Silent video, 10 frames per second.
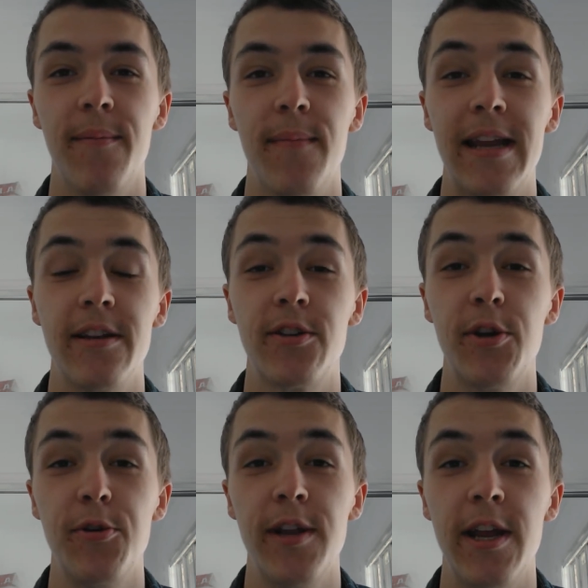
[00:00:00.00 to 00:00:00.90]
made it
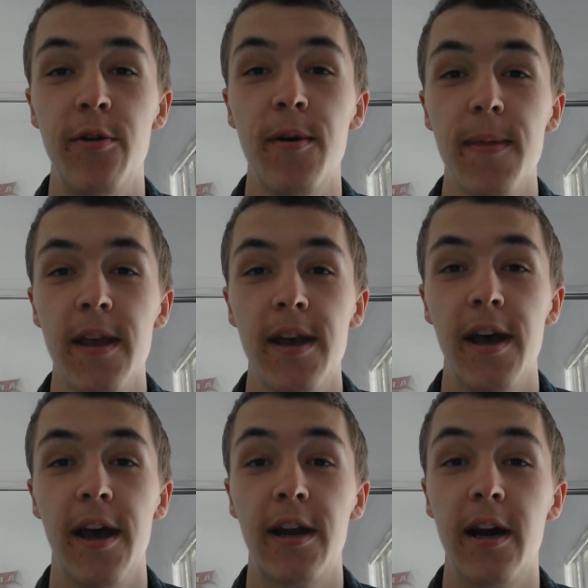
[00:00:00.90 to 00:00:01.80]

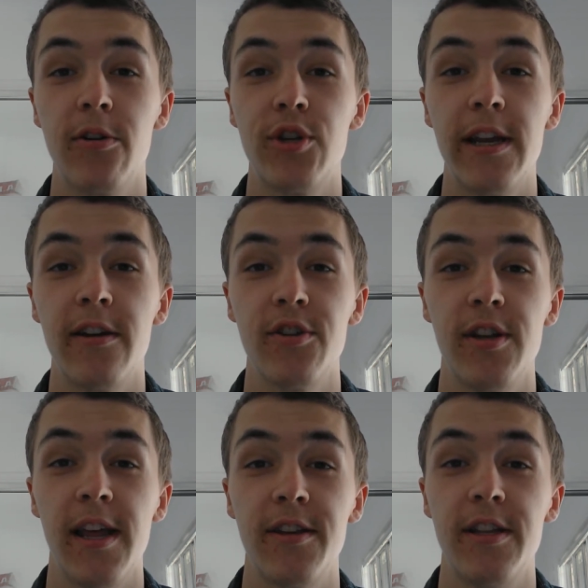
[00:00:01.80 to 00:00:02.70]
2-0. Carl
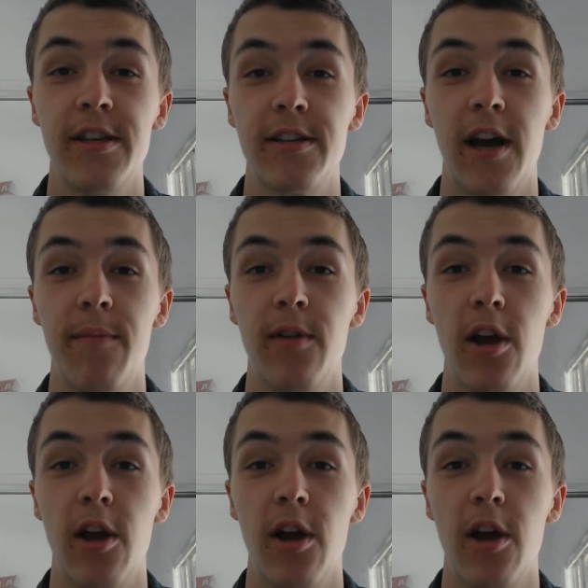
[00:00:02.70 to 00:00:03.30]
Jenkinson actually this time